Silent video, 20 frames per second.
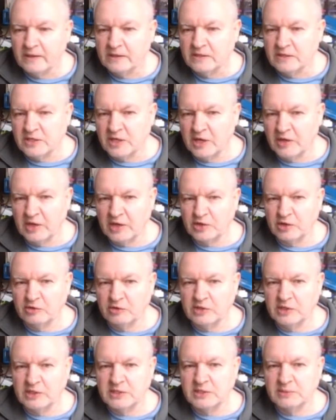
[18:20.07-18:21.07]
So they
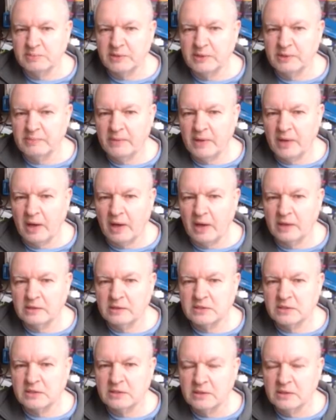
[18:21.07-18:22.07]
don't need to be
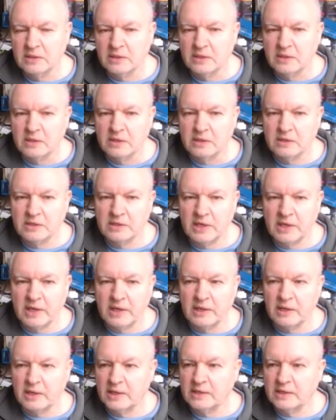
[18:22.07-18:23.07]
marked.
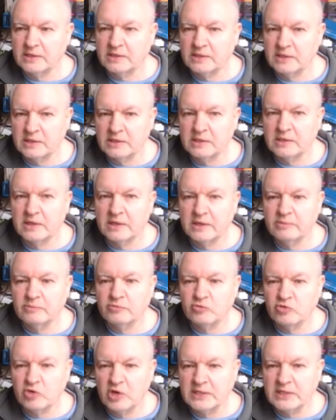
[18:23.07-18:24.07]
Okay, I think
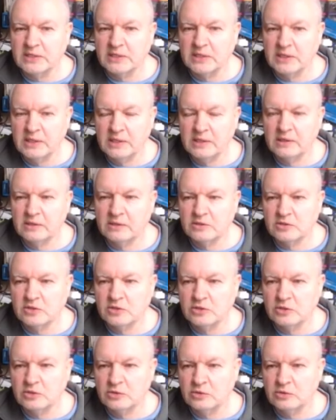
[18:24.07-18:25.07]
I'm ready
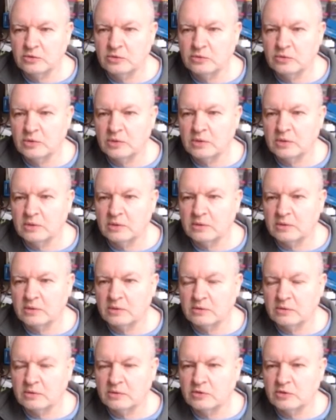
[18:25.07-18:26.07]
to
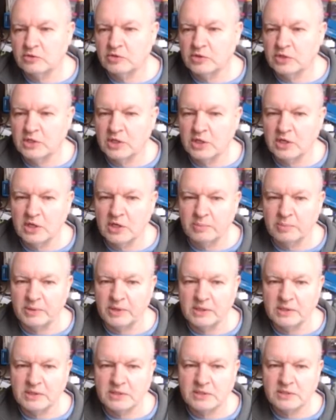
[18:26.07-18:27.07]
do the
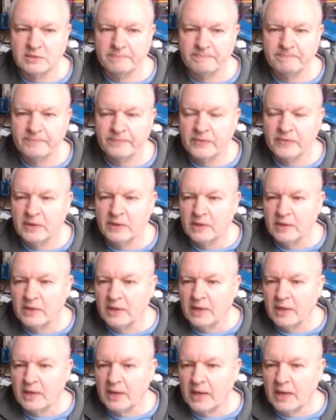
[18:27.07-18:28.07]
Gerbers
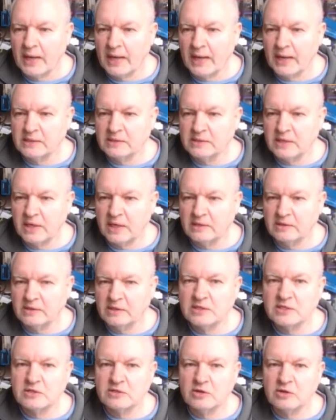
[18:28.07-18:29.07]
and get
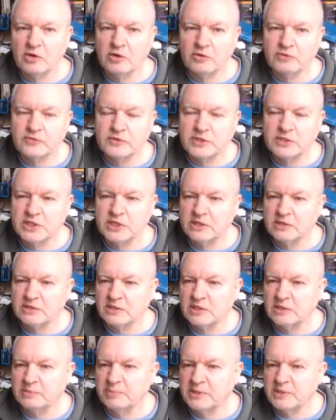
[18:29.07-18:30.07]
this off to
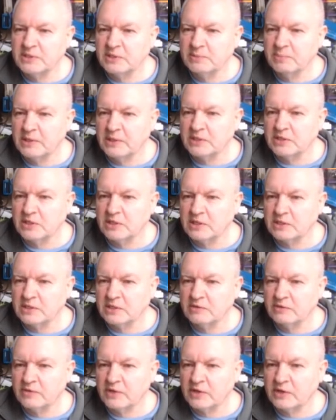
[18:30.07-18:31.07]
JLCPCB. So let's
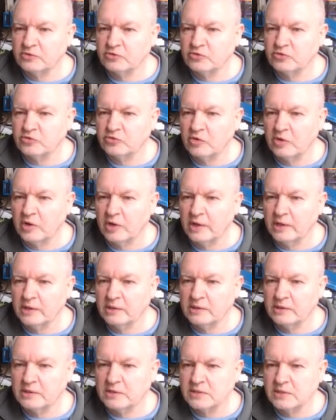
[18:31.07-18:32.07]
give that a try.
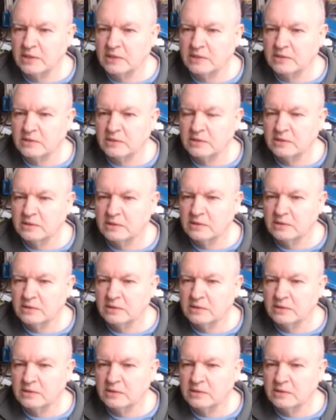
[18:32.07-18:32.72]
Let's hit.